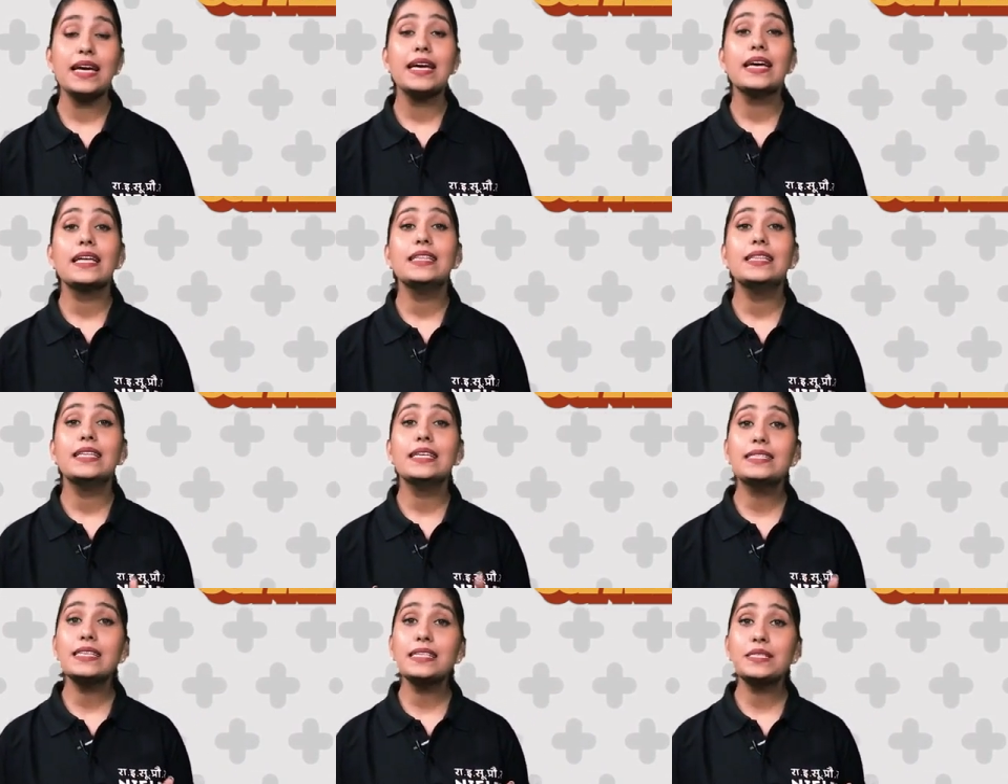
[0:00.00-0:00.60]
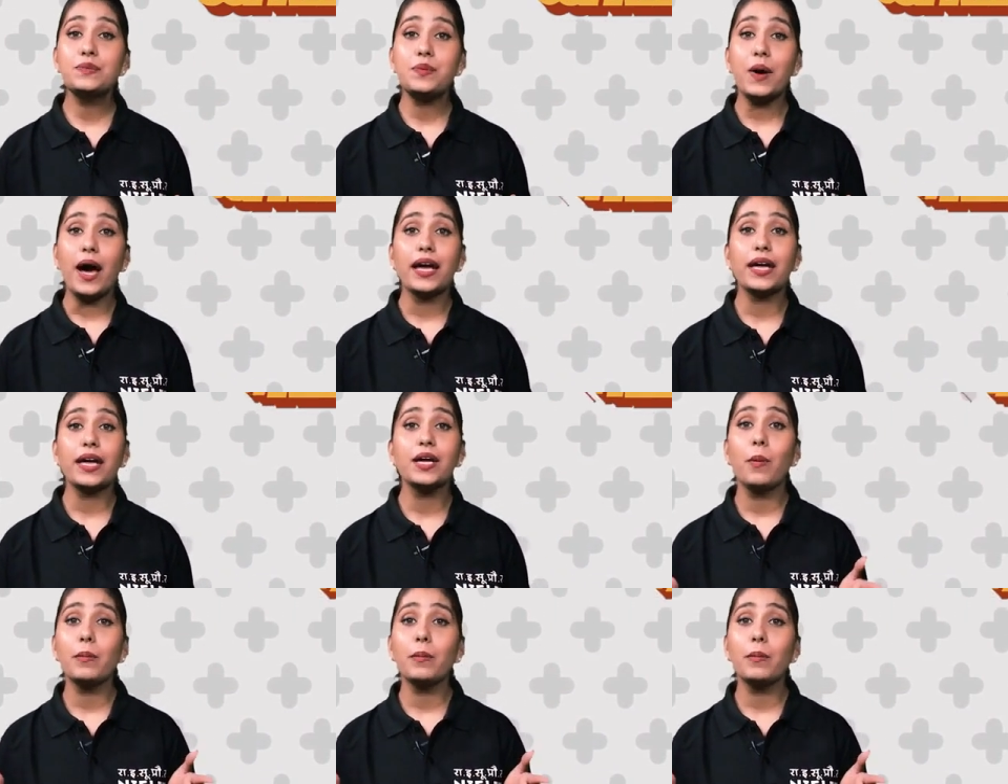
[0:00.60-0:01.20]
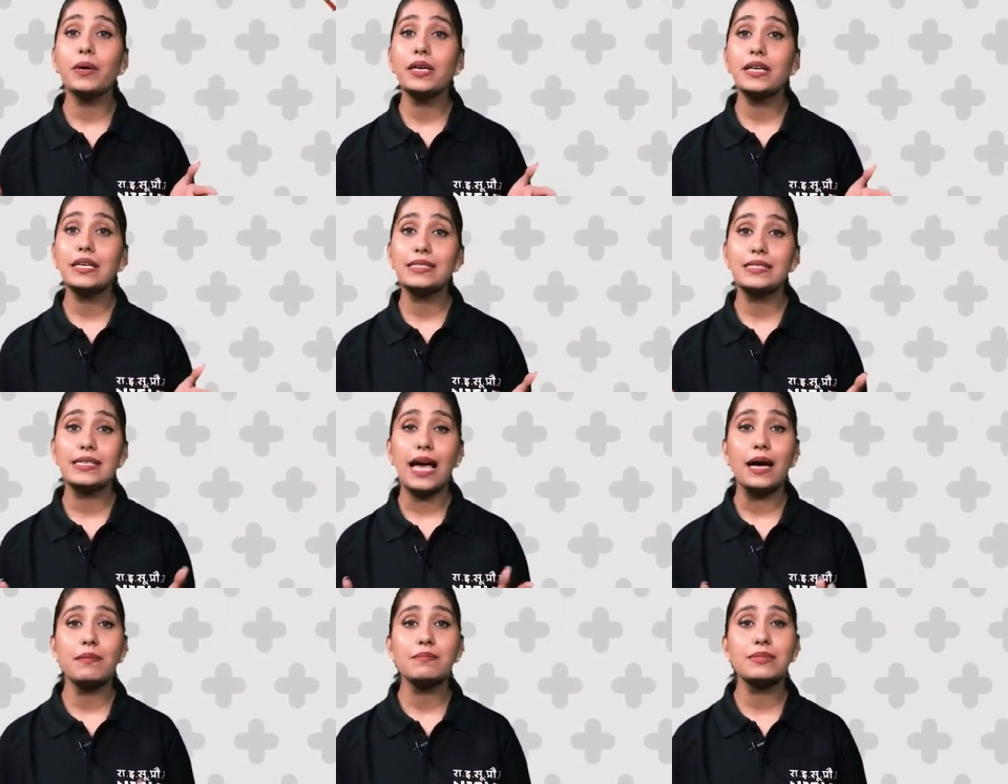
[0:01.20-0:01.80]
This is why government
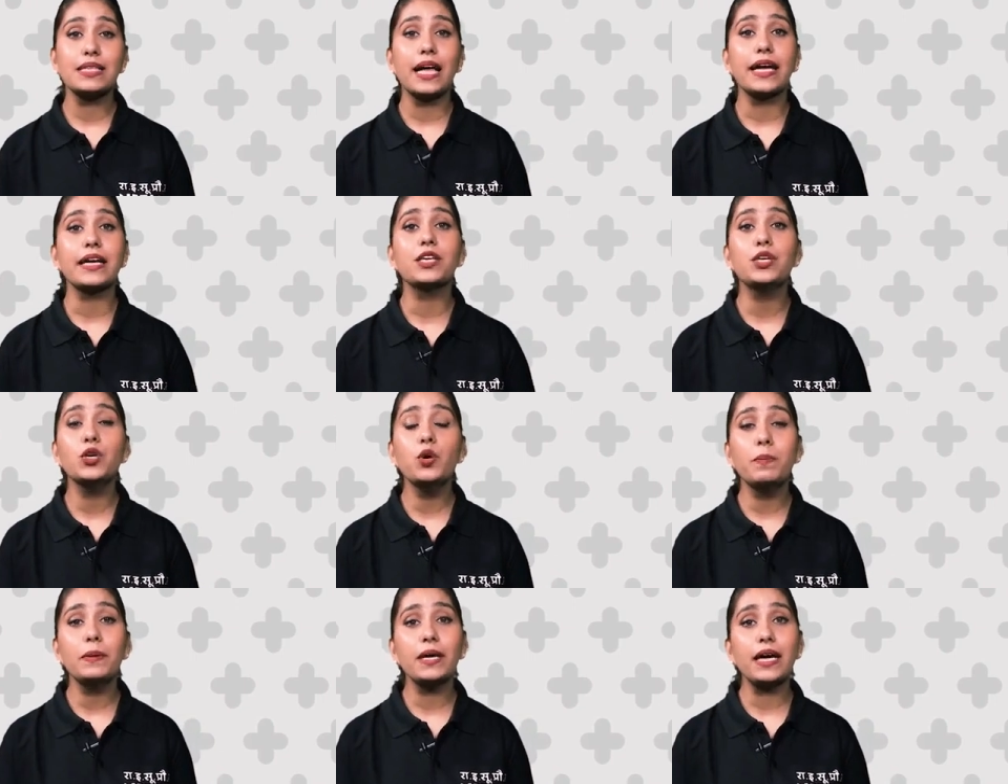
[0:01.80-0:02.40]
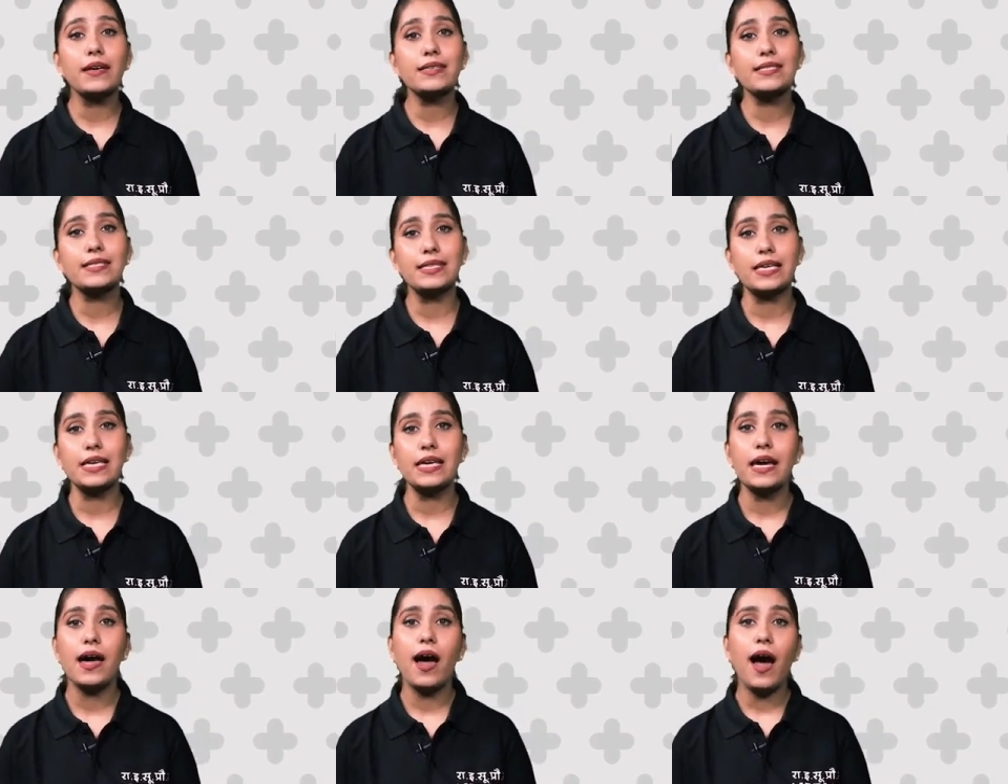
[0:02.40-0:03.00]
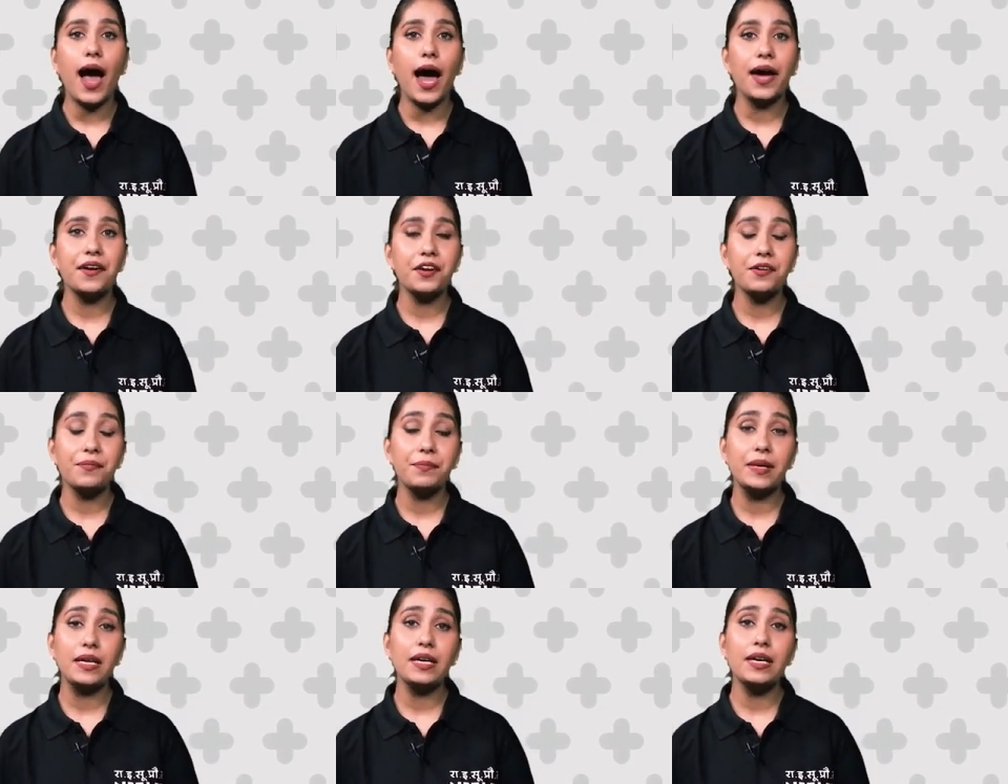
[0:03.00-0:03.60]
exams like UPSC,
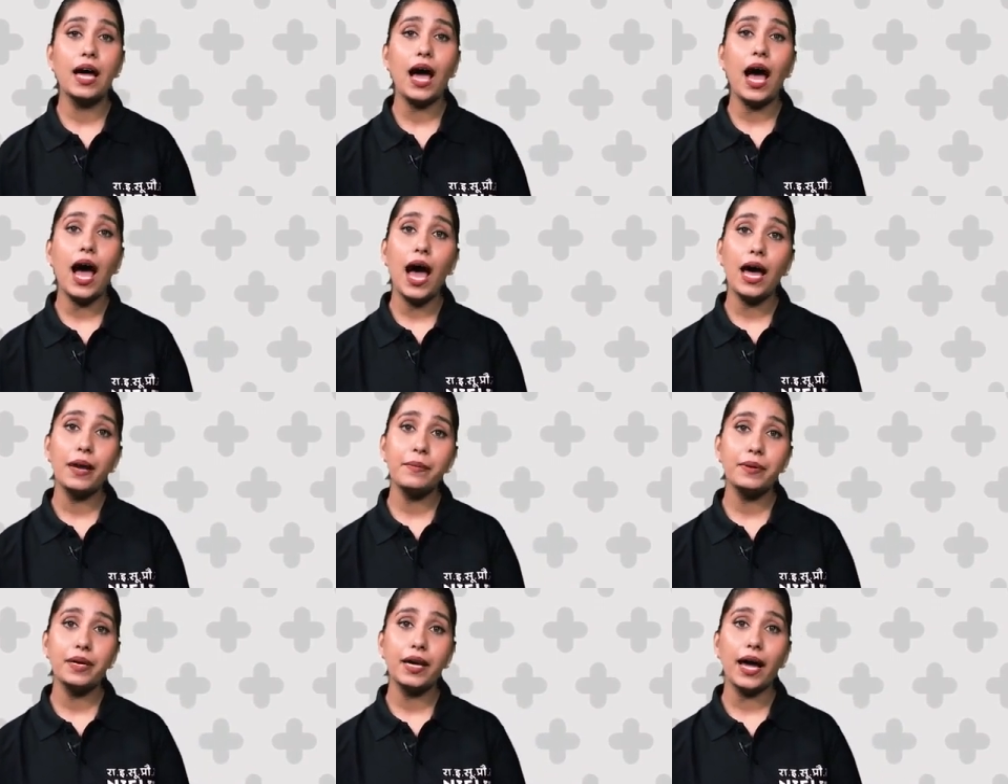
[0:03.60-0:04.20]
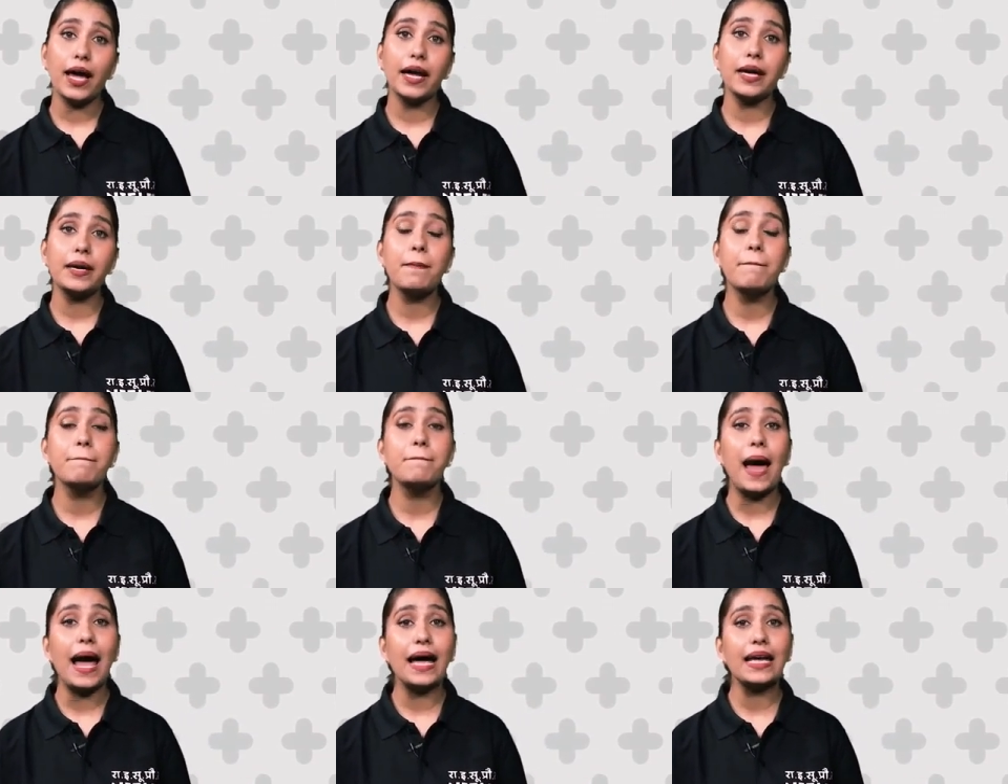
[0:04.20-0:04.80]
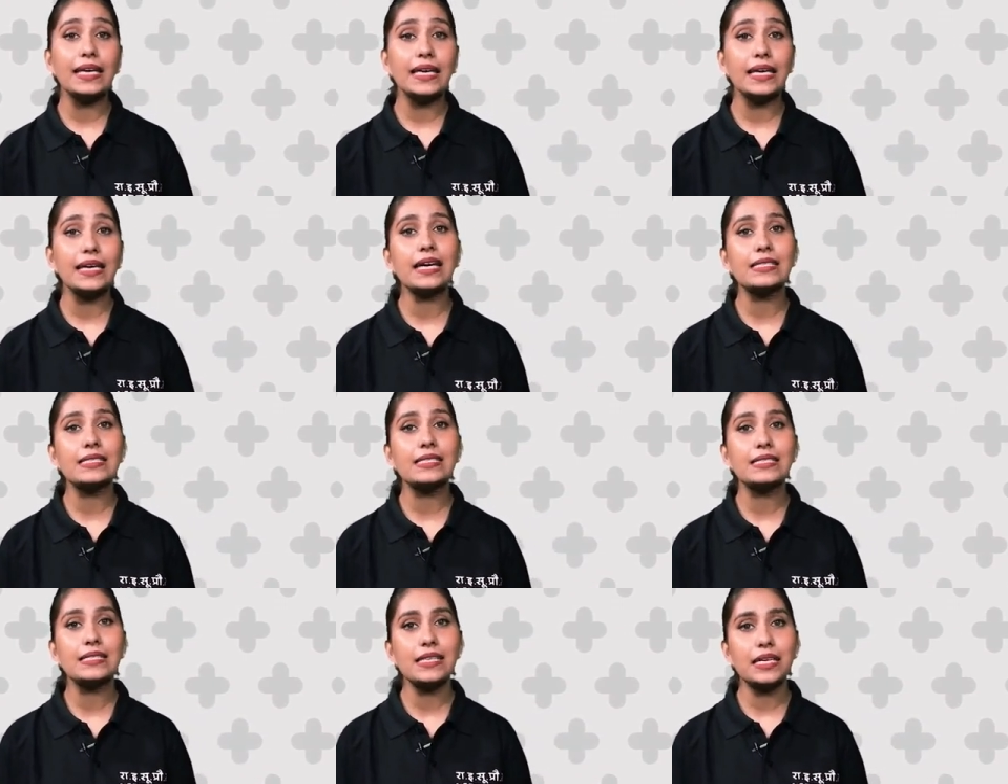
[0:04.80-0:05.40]
RRB, RBI, banking,
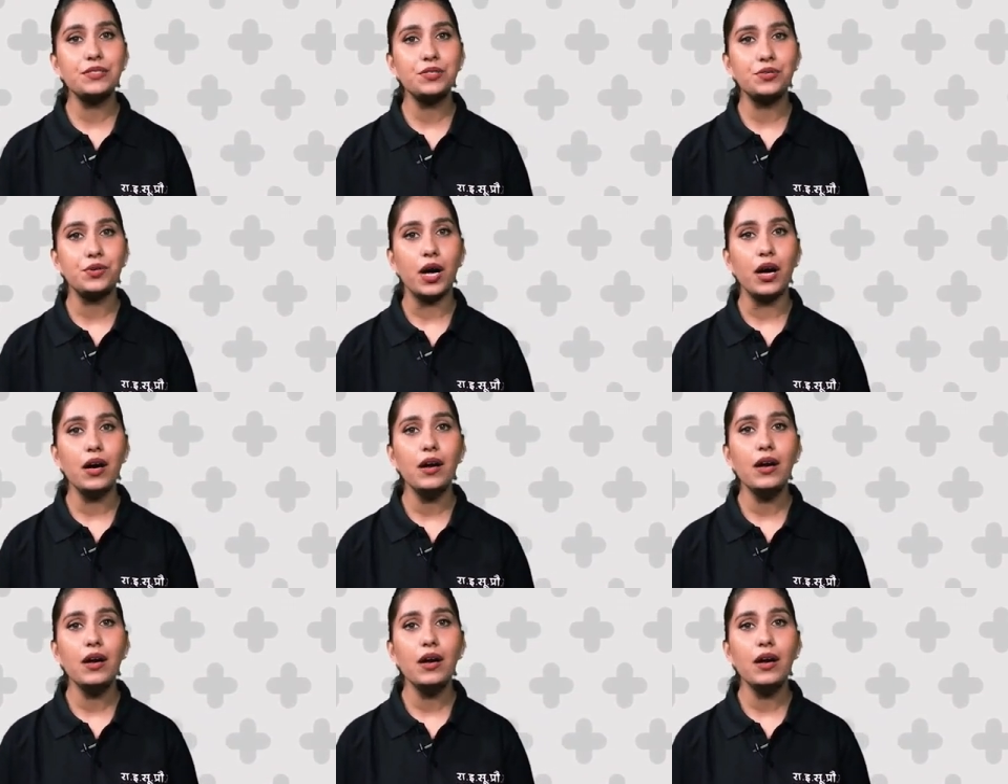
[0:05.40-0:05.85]
etc.